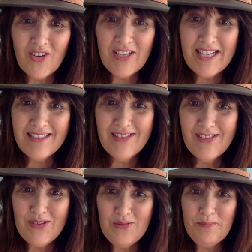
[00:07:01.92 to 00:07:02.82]
on our
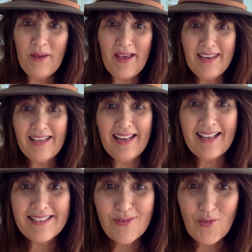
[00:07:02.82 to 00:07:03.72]
Zoom party
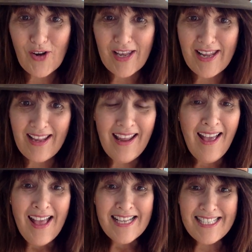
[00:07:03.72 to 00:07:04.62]
last Friday?
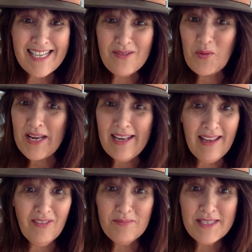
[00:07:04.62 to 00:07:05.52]
Didn't we
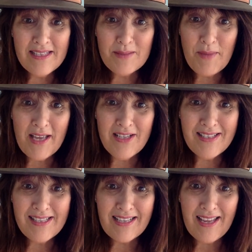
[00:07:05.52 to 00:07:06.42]
love Mrs.
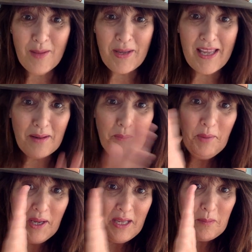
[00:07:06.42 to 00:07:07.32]
Margison coming in?
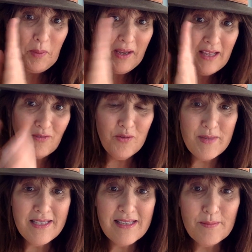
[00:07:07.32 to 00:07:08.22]
Pucky for
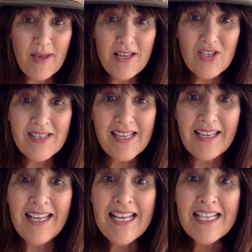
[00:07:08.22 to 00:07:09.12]
Mrs. Margison.
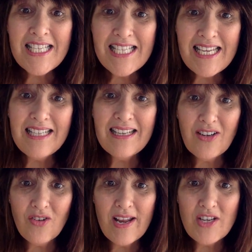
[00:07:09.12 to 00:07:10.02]
She did a
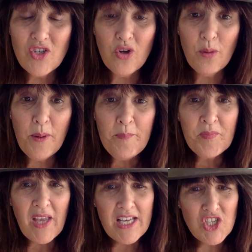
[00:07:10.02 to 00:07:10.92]
great job,
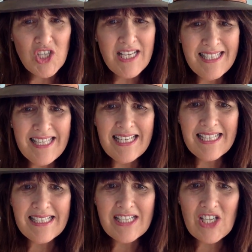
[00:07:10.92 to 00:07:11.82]
and she set
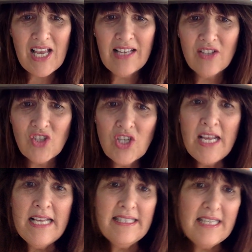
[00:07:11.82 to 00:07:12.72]
us a challenge.
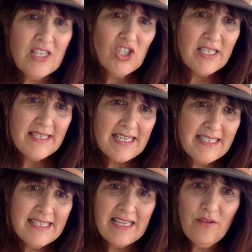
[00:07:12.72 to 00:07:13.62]
She said,
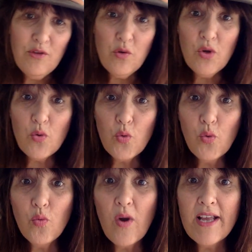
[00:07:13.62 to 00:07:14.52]
see if you can
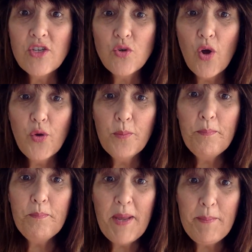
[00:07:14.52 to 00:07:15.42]
all write your own
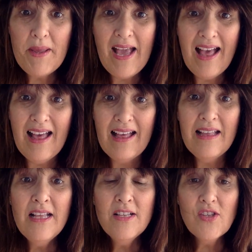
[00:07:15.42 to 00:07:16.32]
pepeha.
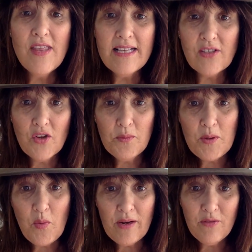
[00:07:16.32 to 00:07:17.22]
So that's going to
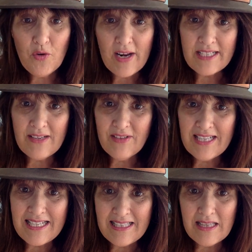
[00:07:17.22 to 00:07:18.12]
be one of your
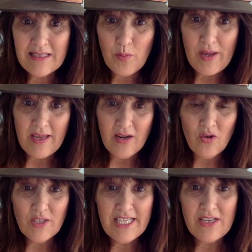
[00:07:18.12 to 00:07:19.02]
activities this week, and
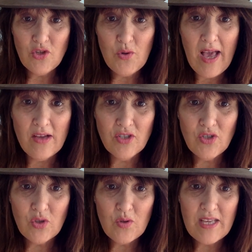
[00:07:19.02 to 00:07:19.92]
I'll teach you how
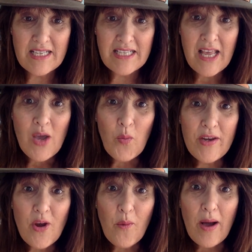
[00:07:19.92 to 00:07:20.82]
to do that.
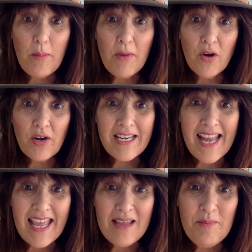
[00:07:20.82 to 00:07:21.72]
We know our Māori
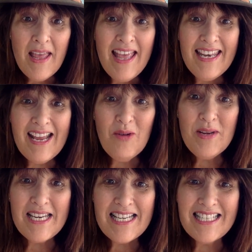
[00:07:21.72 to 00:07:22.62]
name. Now we
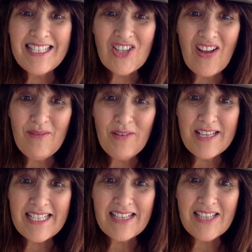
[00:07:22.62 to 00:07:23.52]
need to try and
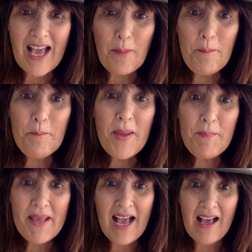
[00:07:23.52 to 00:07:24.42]
find out our
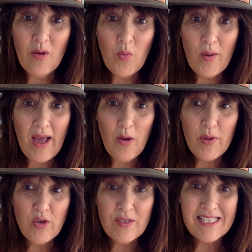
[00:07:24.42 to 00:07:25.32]
pepeha, how we
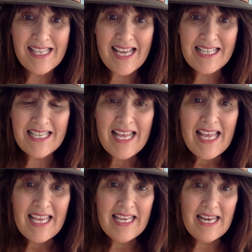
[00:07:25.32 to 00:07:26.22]
could say it
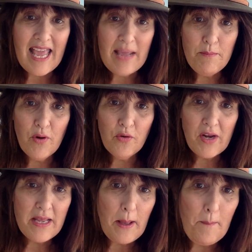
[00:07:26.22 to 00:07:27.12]
in a
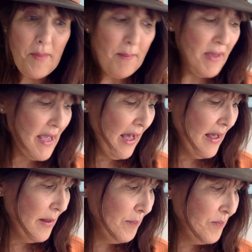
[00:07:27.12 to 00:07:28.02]
Māori pepeha.